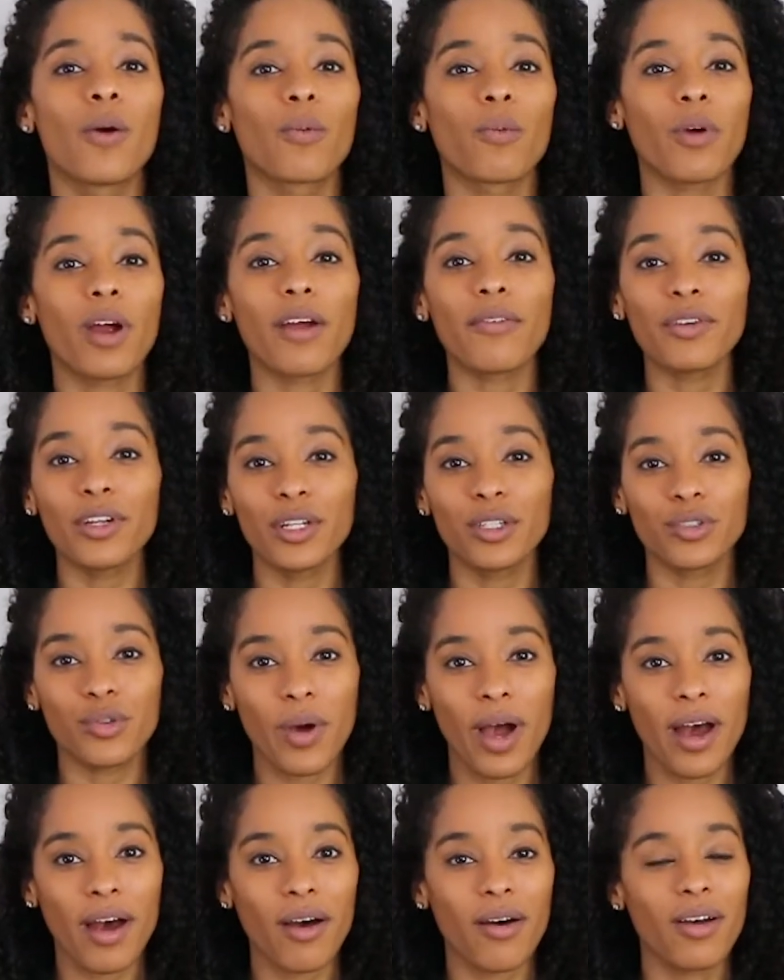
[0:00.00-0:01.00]
wherever you
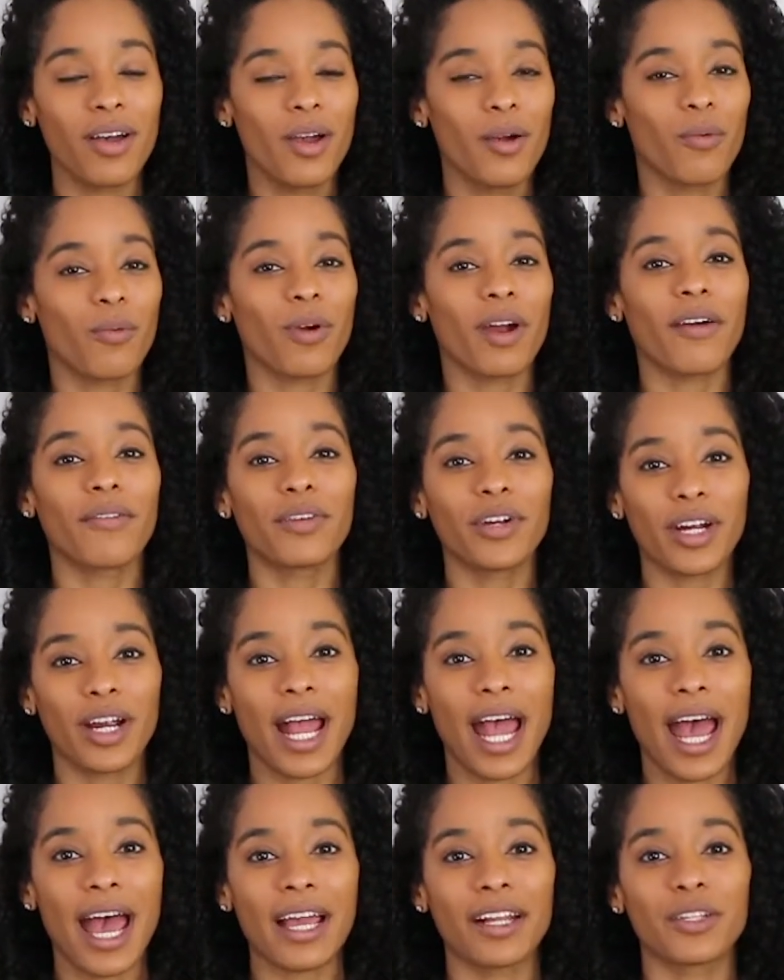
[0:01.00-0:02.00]
dwell, wherever you're
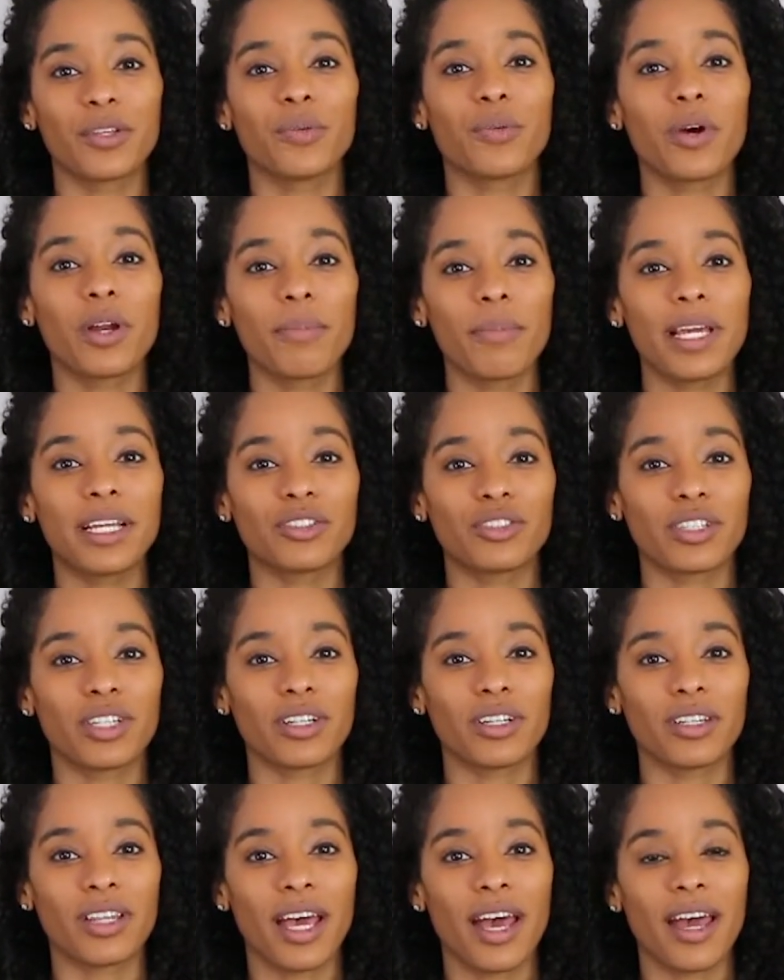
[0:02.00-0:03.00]
at. You want to make
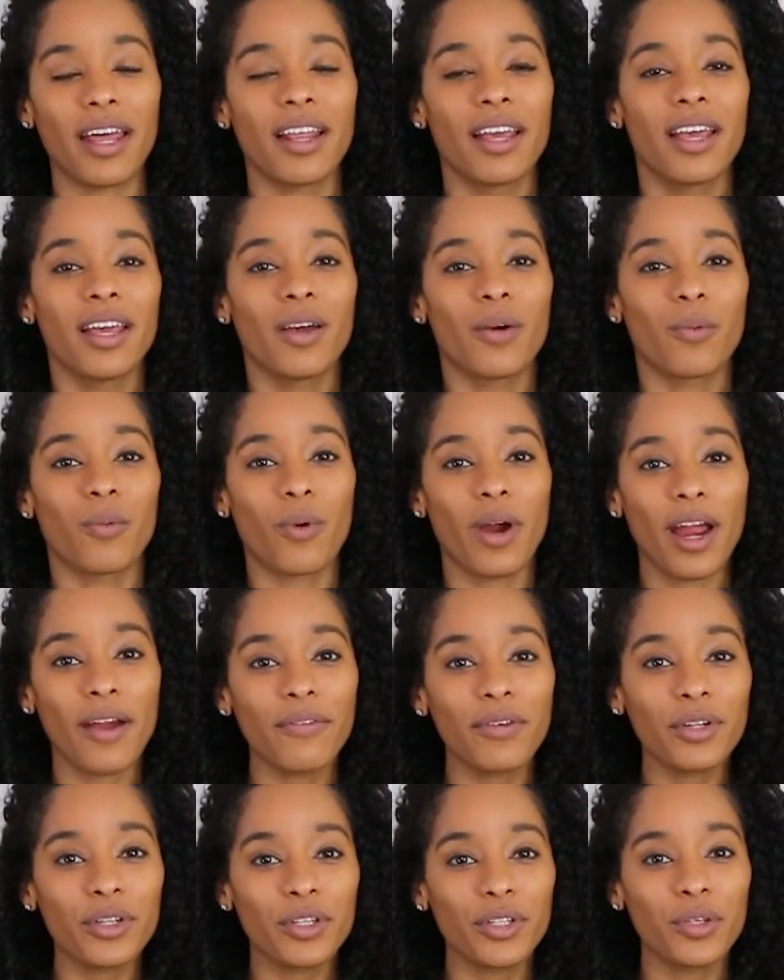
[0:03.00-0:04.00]
sure that
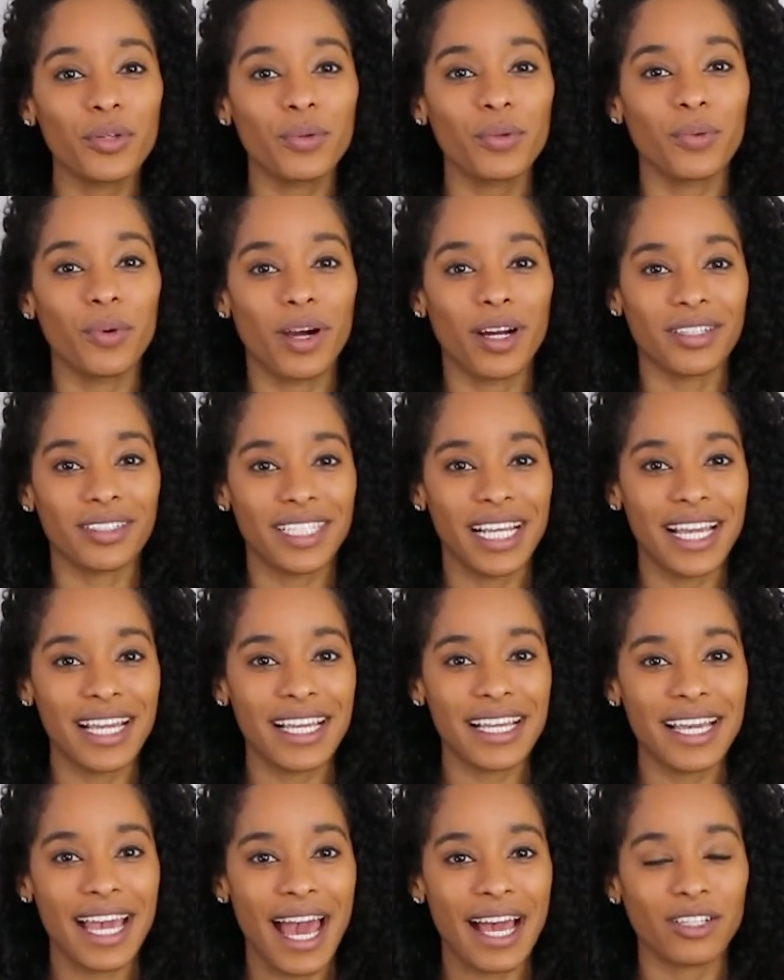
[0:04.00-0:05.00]
wherever you are
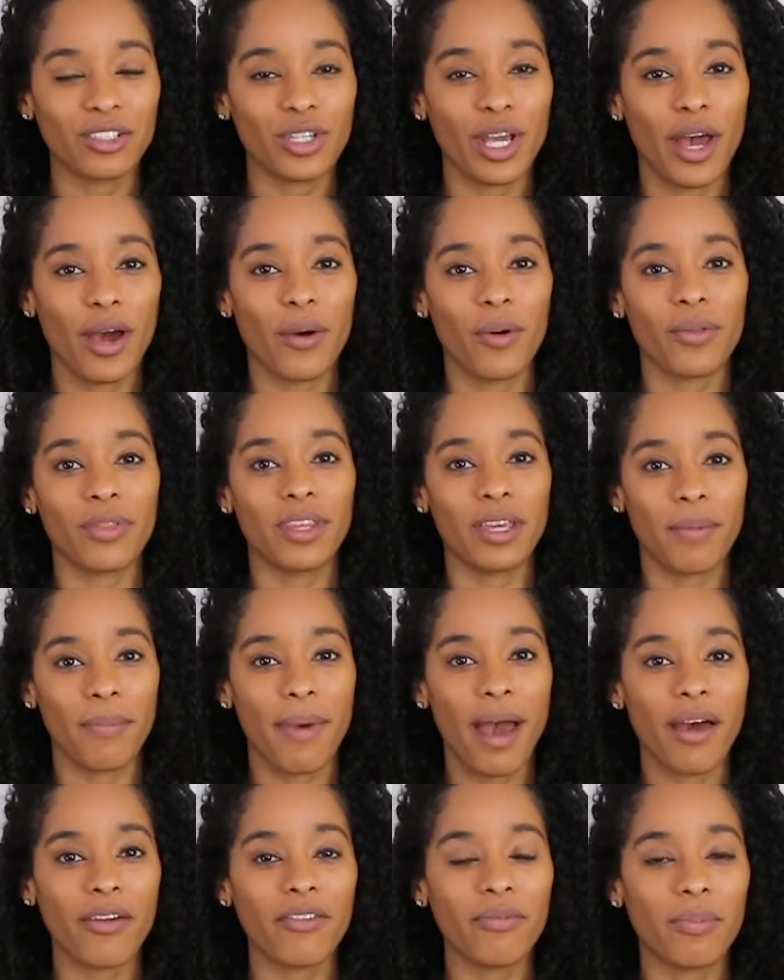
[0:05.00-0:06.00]
taking cash out, the
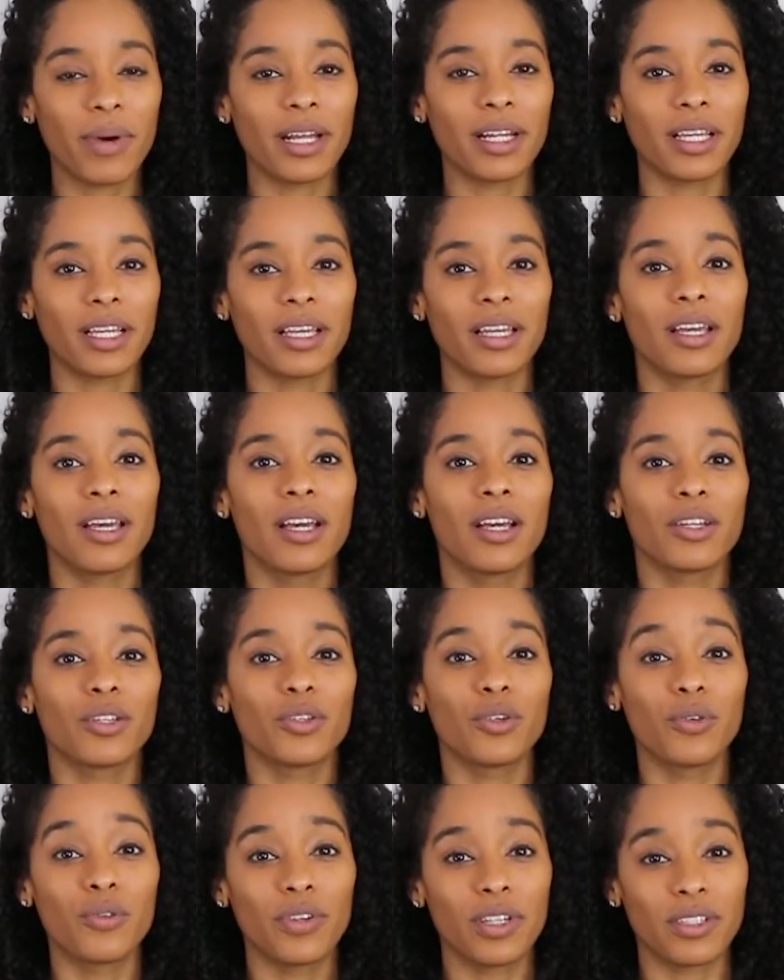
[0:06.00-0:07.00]
amount of money
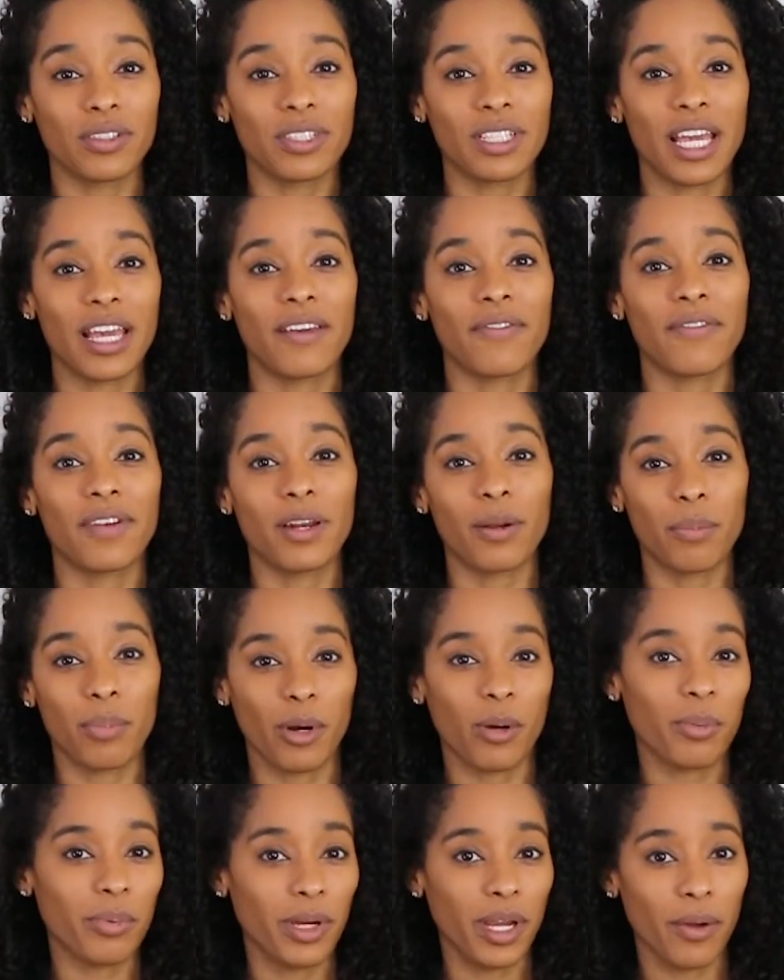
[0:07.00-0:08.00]
you feel safe and
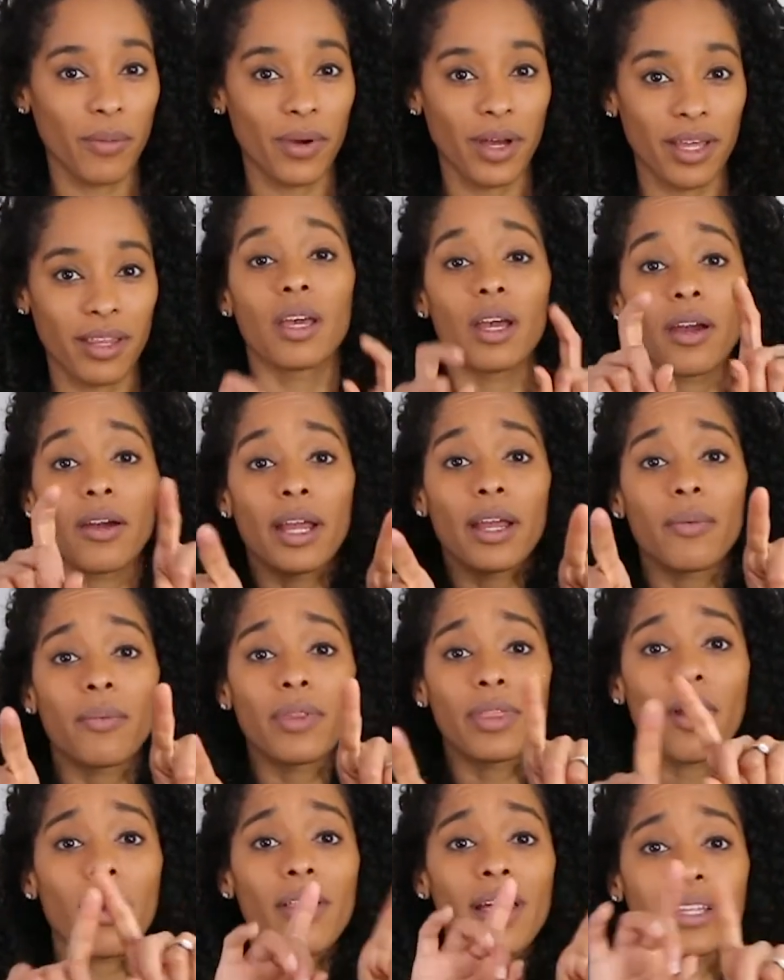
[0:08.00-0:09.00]
appropriate with. All right,
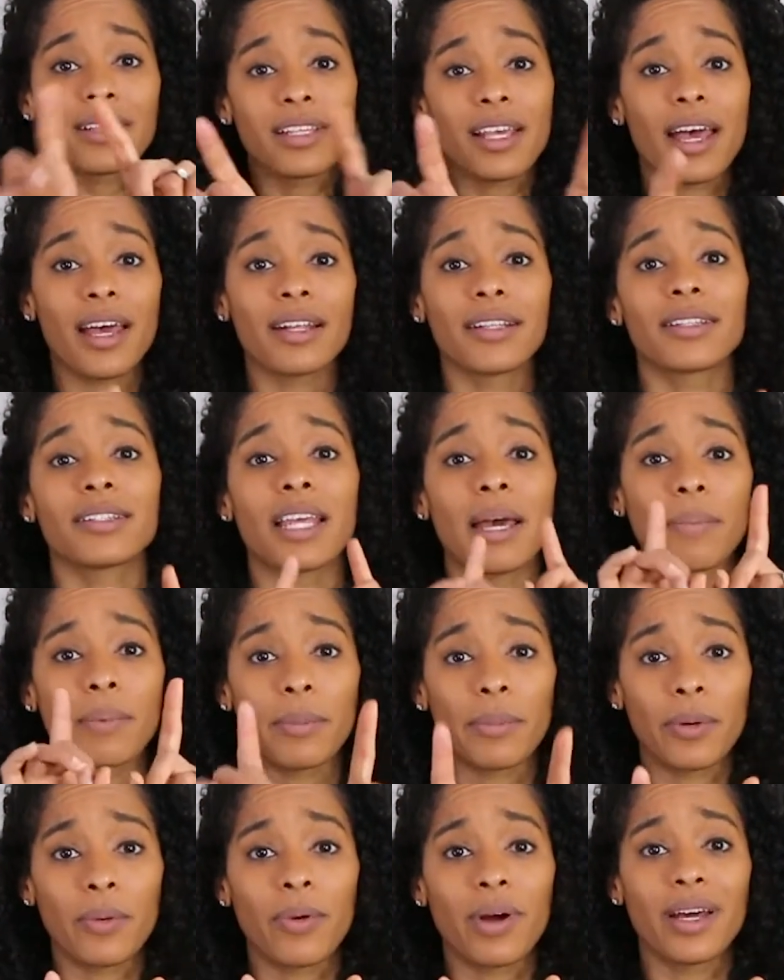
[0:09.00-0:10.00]
with all that said, step
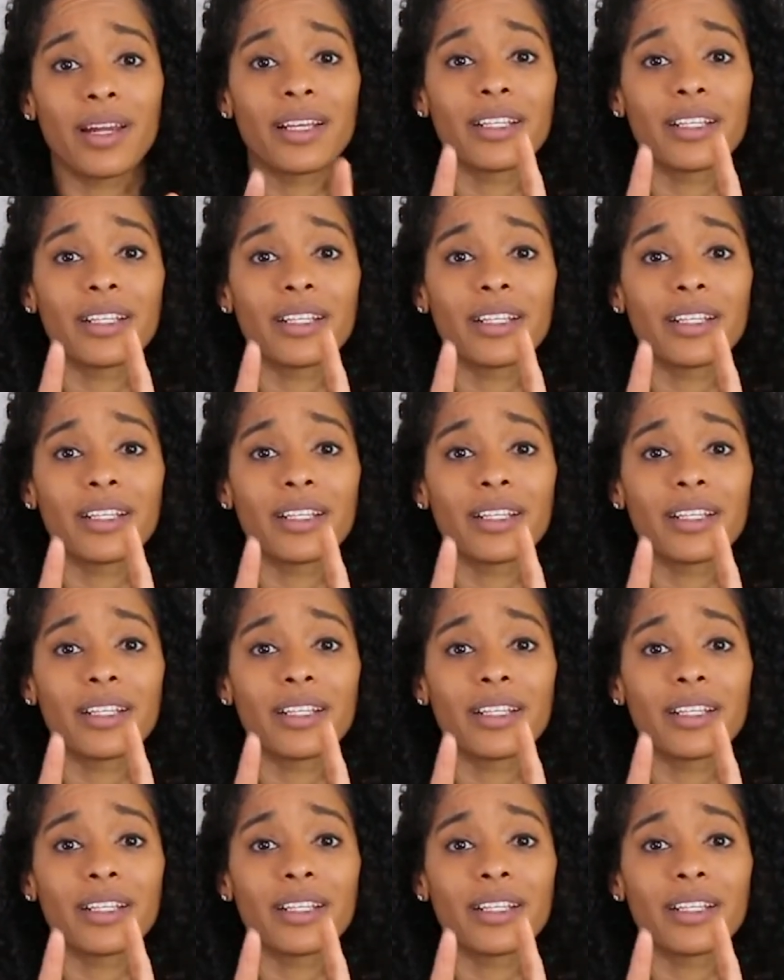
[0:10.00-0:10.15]
number one